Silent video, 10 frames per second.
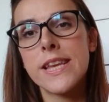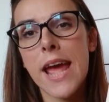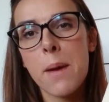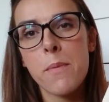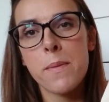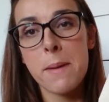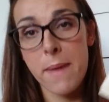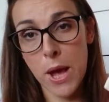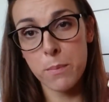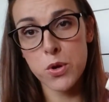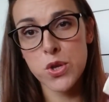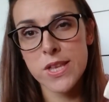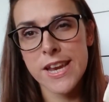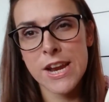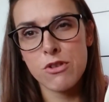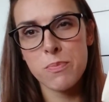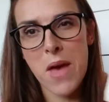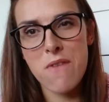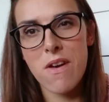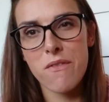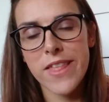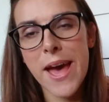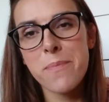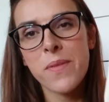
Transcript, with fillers: I put my makeup brushes in it and it was perfect for that.